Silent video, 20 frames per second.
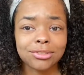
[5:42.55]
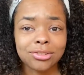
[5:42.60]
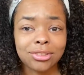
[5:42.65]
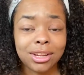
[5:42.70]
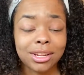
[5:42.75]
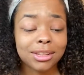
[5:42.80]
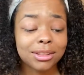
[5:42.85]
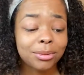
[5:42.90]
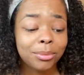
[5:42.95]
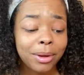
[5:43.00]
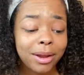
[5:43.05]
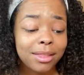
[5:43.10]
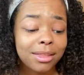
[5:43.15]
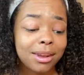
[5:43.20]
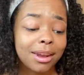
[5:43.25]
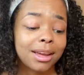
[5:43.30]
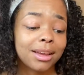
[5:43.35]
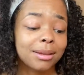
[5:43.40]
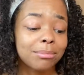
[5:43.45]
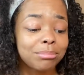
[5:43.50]
Like, the way that
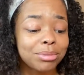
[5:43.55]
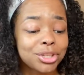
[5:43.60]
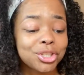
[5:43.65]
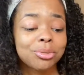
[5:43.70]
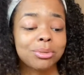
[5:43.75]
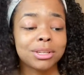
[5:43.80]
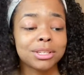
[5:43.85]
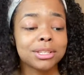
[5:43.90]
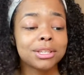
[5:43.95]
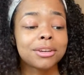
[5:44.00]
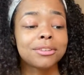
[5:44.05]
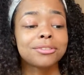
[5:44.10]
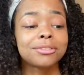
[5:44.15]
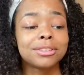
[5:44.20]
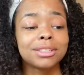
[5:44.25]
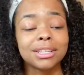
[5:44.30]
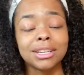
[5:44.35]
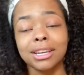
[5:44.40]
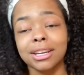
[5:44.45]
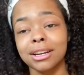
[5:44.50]
I can push myself to
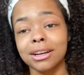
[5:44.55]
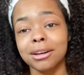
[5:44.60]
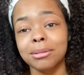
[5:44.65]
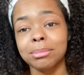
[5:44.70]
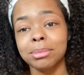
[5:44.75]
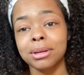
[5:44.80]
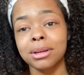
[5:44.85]
get up